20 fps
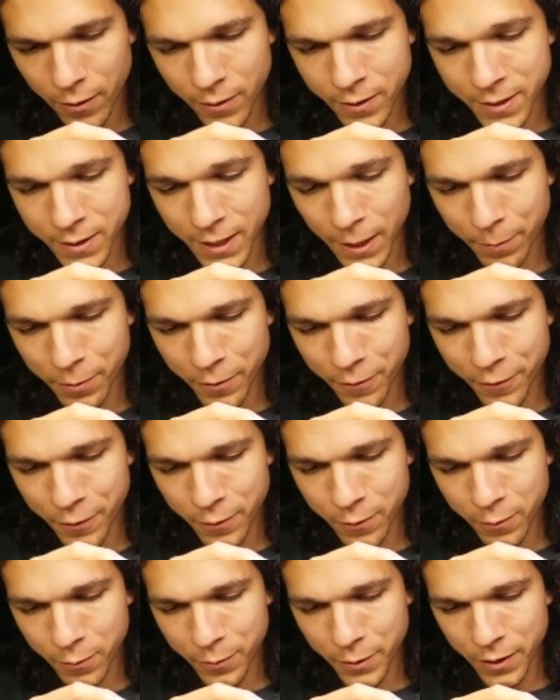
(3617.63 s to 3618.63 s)
The depth of
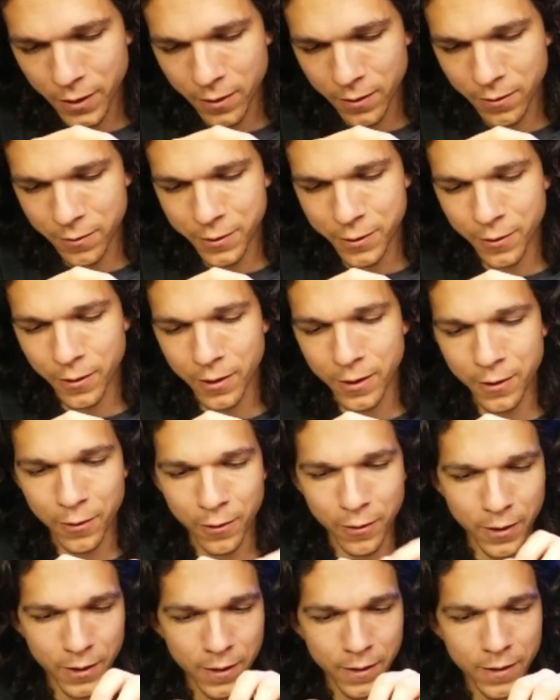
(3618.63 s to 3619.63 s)
field would be a little too
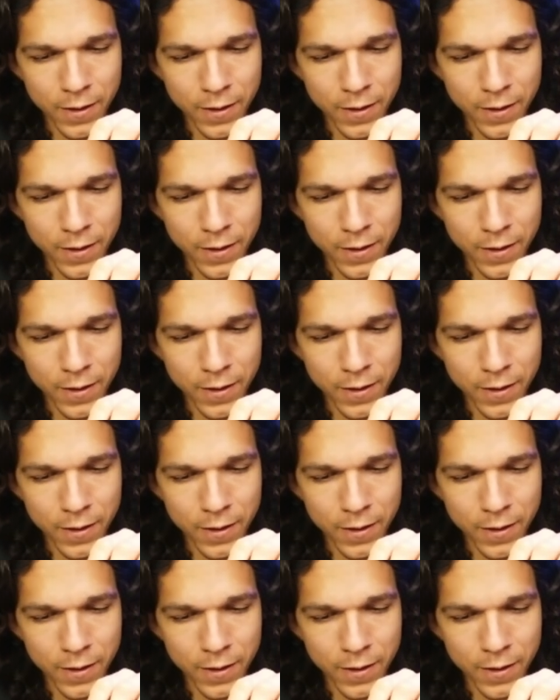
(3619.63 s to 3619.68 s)
hardcore.